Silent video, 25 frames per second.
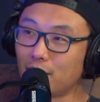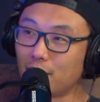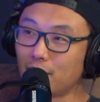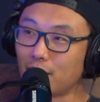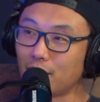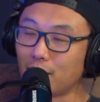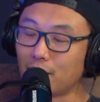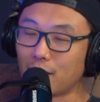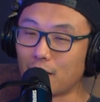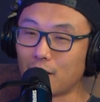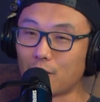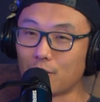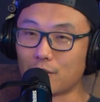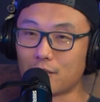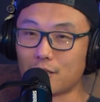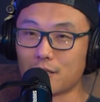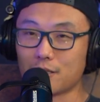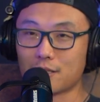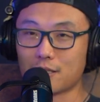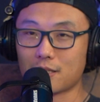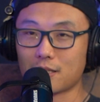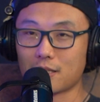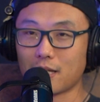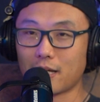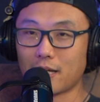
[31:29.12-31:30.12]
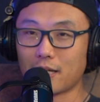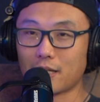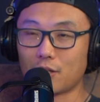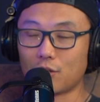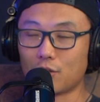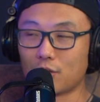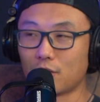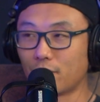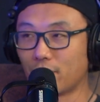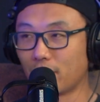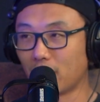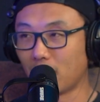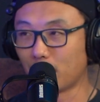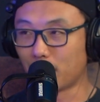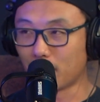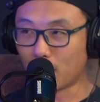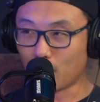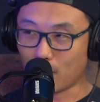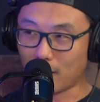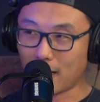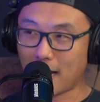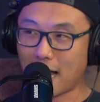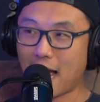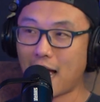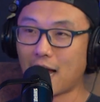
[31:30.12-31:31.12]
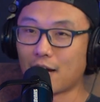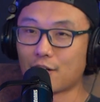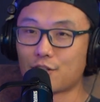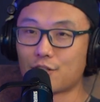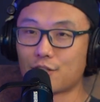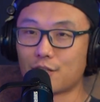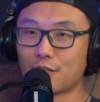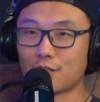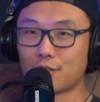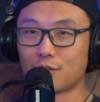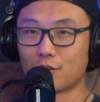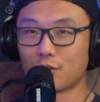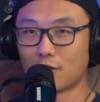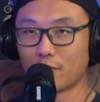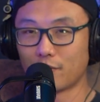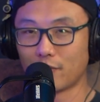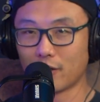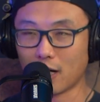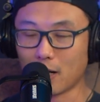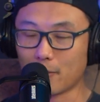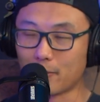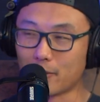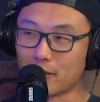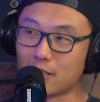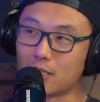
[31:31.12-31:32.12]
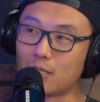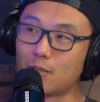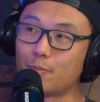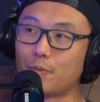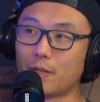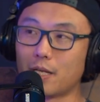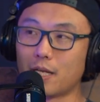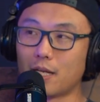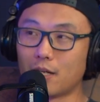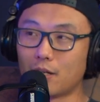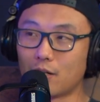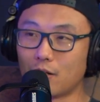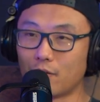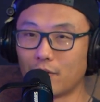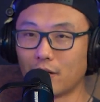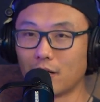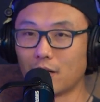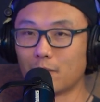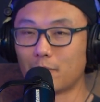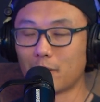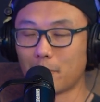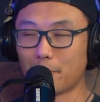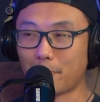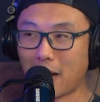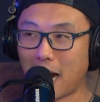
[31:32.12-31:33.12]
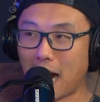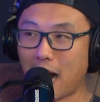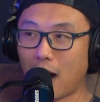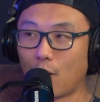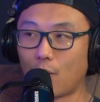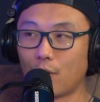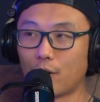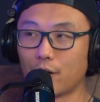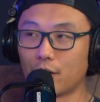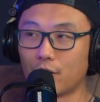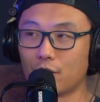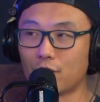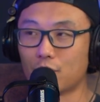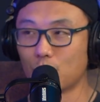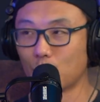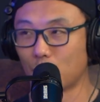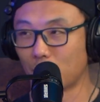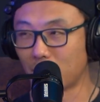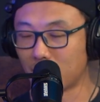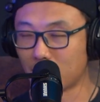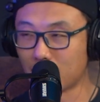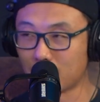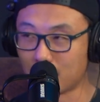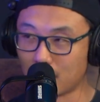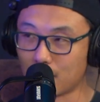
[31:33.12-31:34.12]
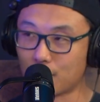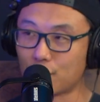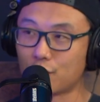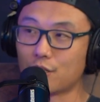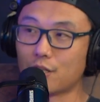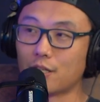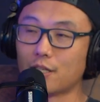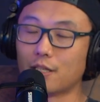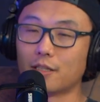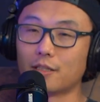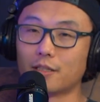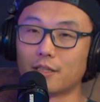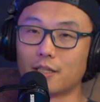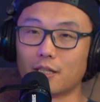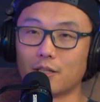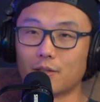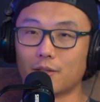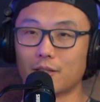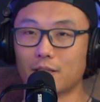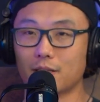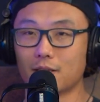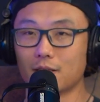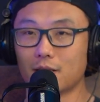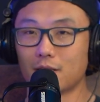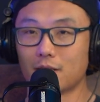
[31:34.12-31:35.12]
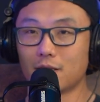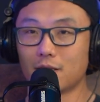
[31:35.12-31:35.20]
Because it's like you're developing reactions, you're developing speed, you're developing power, you're doing conditioning, and